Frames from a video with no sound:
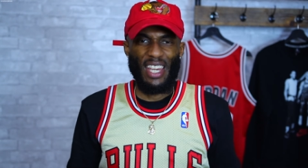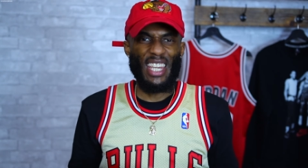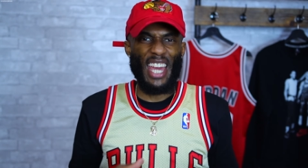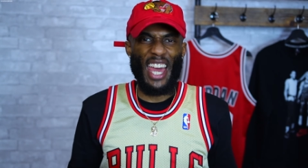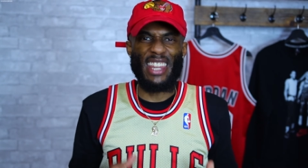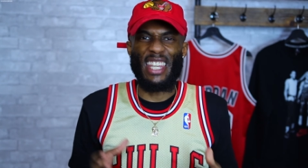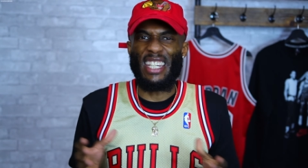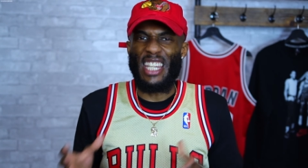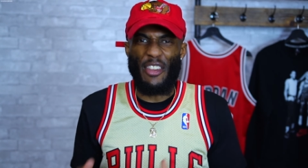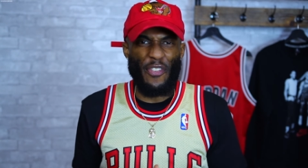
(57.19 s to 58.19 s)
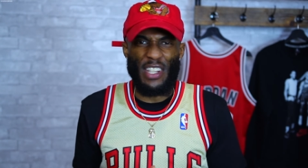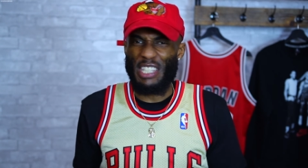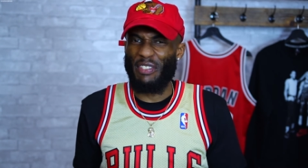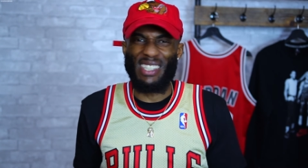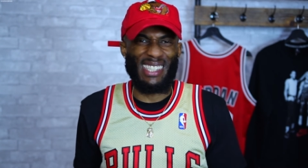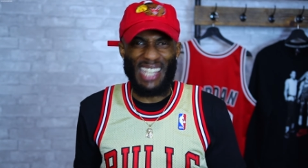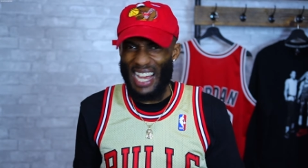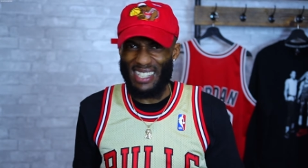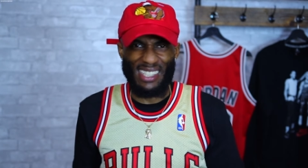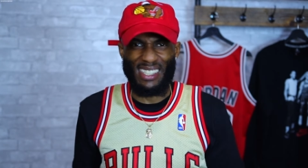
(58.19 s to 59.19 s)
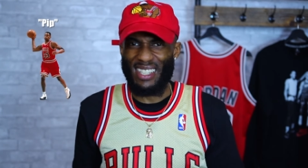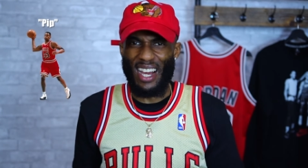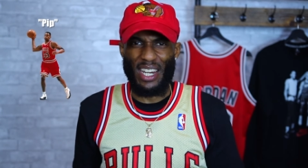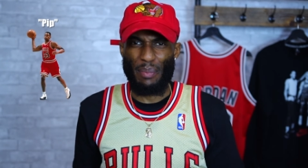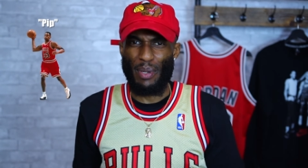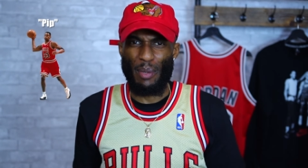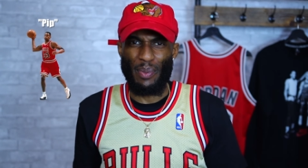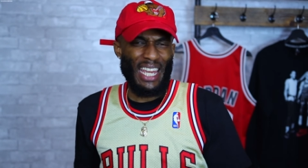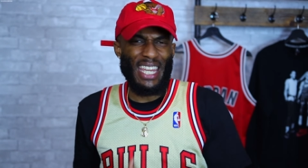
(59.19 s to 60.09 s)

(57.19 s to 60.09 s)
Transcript: He had the defensive assassin, Scottie Pippen.